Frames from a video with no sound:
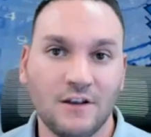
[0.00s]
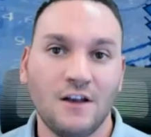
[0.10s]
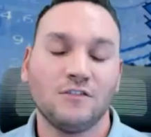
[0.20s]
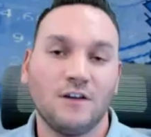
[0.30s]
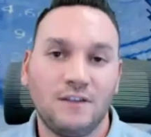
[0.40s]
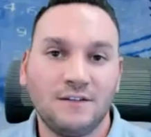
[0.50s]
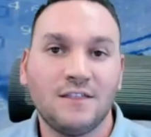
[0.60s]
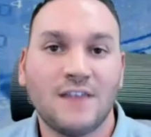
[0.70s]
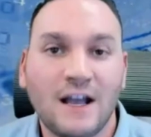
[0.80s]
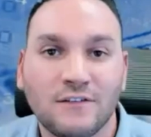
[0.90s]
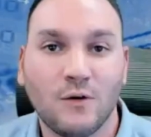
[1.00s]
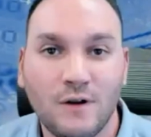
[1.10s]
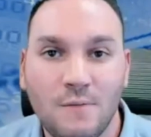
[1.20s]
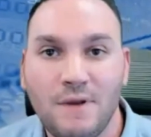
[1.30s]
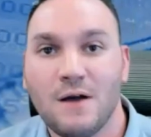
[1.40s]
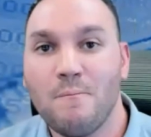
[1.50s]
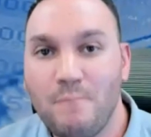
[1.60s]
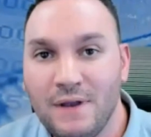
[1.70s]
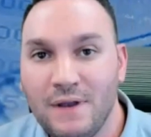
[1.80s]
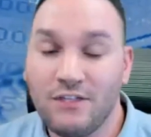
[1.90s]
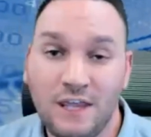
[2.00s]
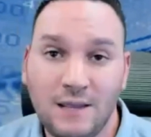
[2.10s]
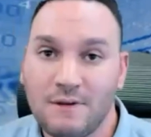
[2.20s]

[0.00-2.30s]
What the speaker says: So I think that that's going to be a big theme,